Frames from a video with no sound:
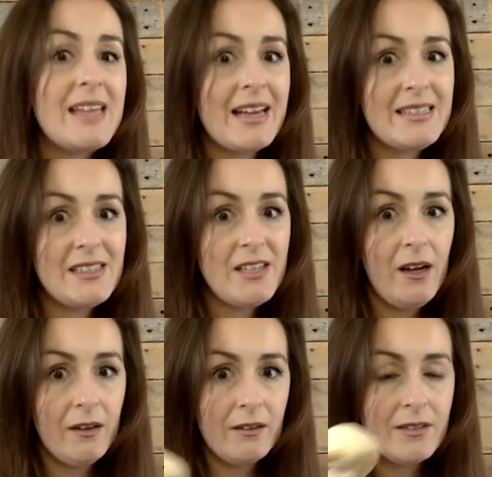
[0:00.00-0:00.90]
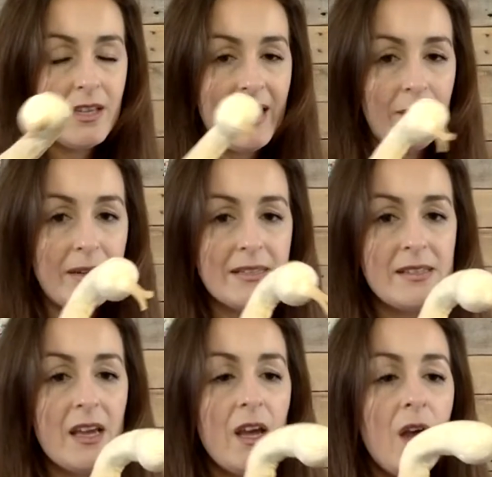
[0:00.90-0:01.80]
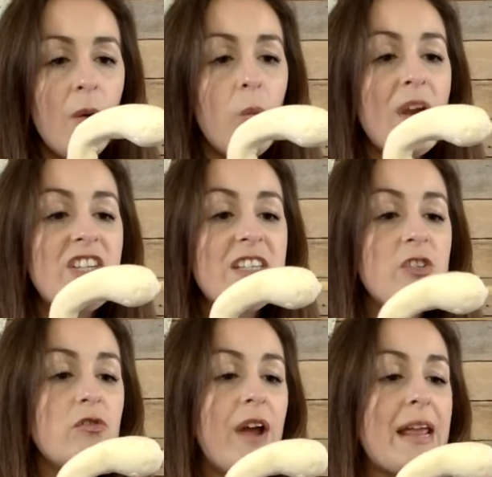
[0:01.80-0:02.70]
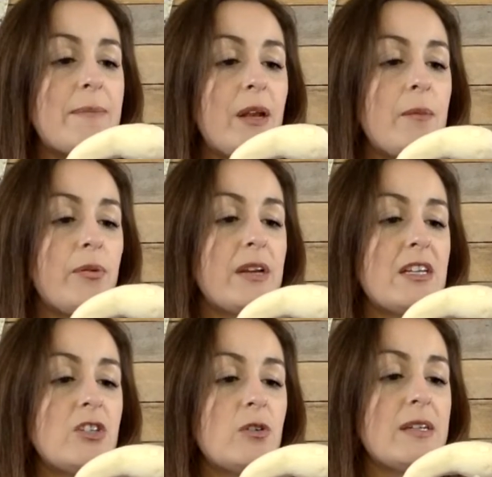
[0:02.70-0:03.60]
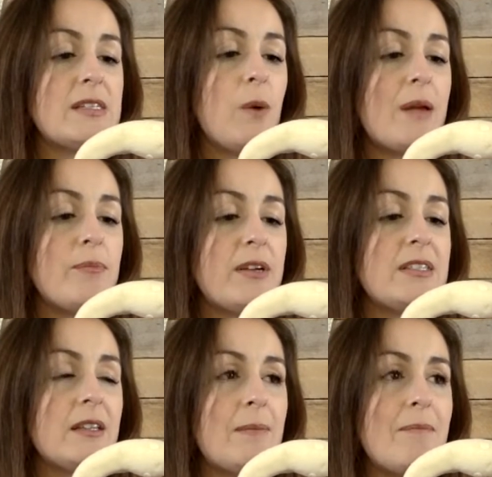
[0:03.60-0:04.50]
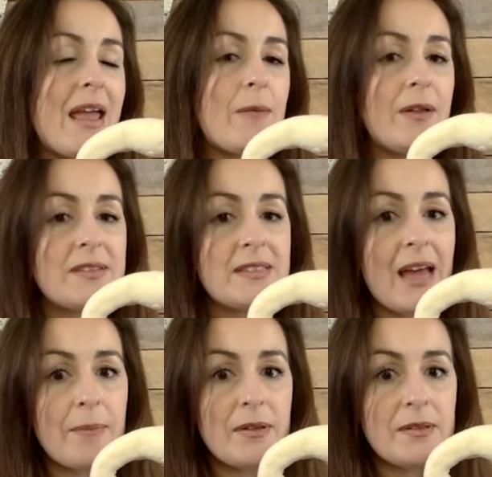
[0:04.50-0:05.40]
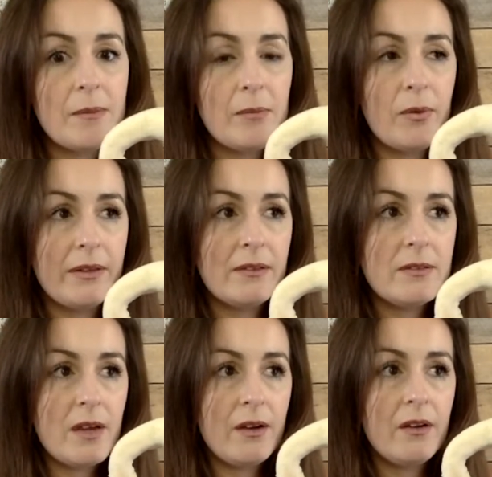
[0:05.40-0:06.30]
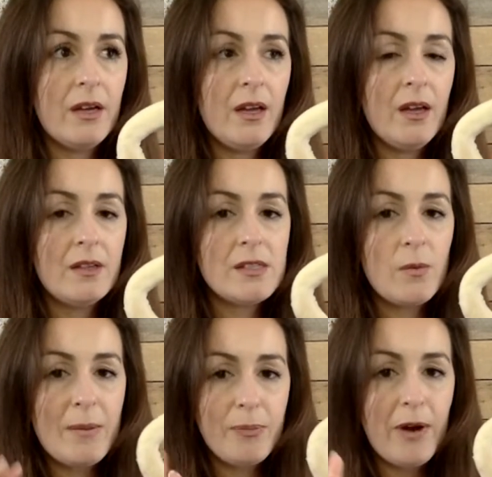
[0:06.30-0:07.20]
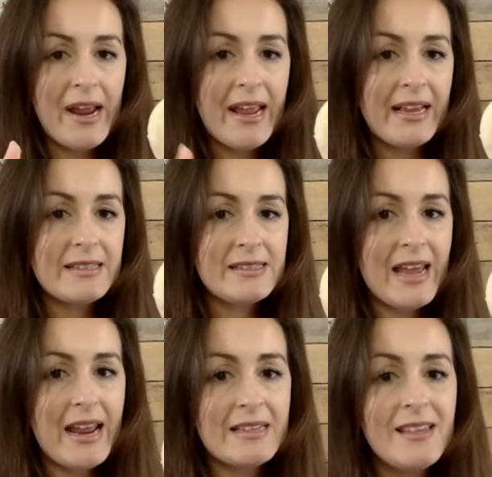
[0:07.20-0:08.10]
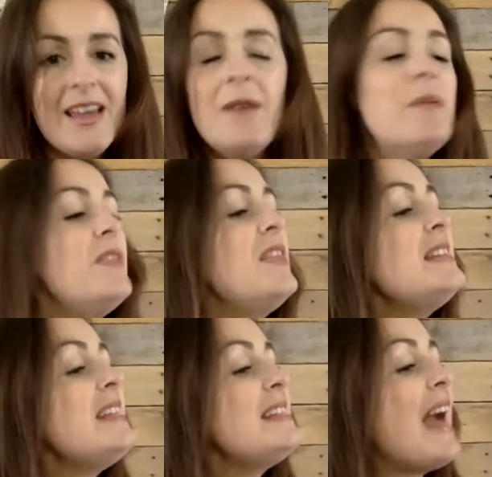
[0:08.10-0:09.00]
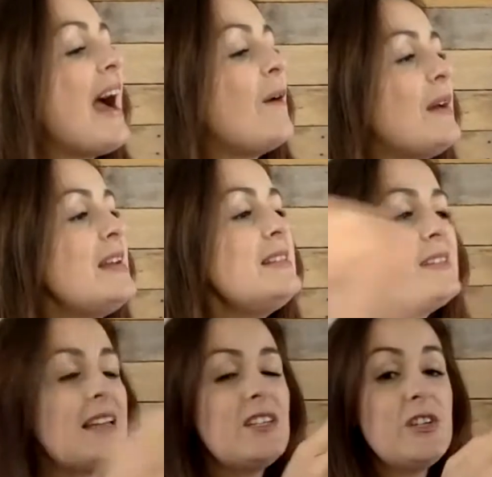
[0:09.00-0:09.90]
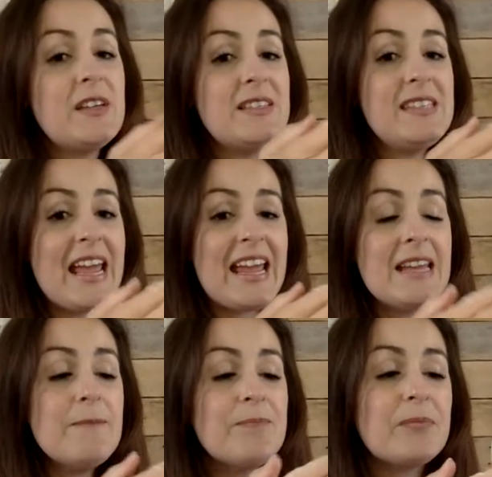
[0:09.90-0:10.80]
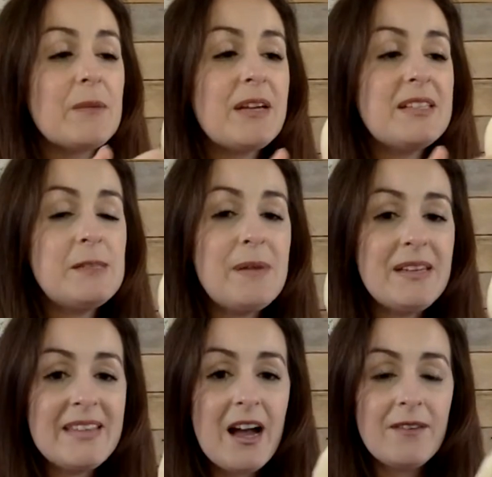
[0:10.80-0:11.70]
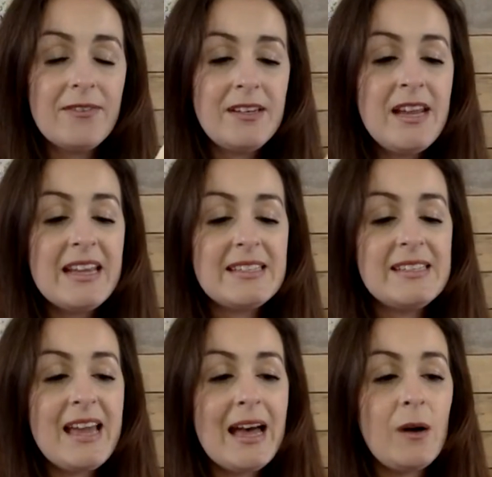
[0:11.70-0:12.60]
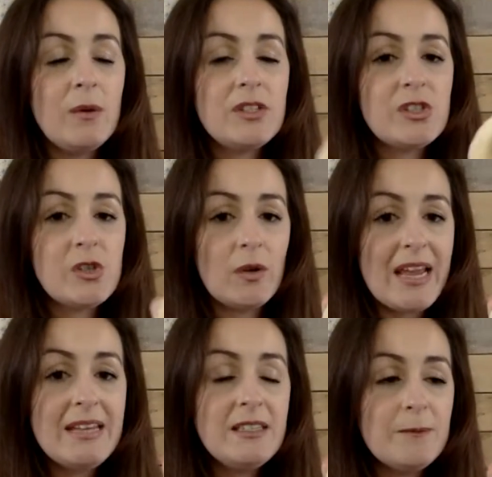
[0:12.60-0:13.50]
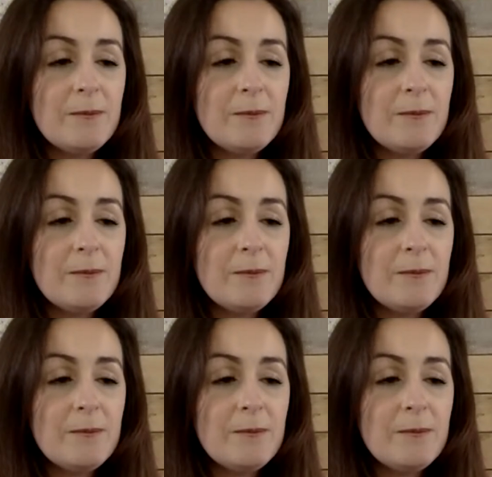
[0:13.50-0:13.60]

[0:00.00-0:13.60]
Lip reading: added a tongue to ours, which is great, but I'm pretty sure it's quite brittle and may well snap at some point. So we're praying it stays. But this is ours, and as you can see, because it's been in the oven, it's now solid.